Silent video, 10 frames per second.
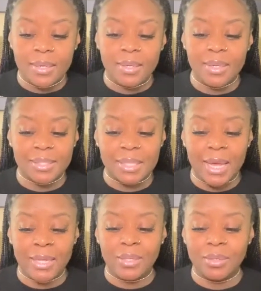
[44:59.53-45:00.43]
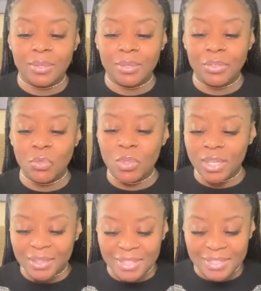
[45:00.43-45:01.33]
It's like you
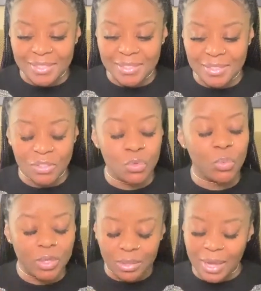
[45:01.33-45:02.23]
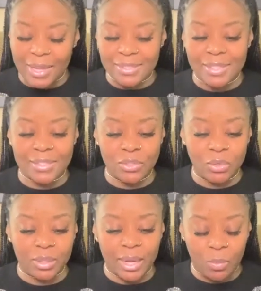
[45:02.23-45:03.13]
get this, you realize this, and you're
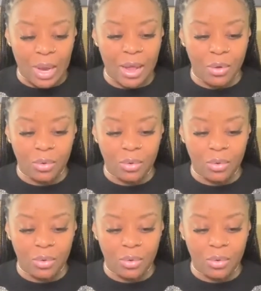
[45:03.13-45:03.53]
like, wow,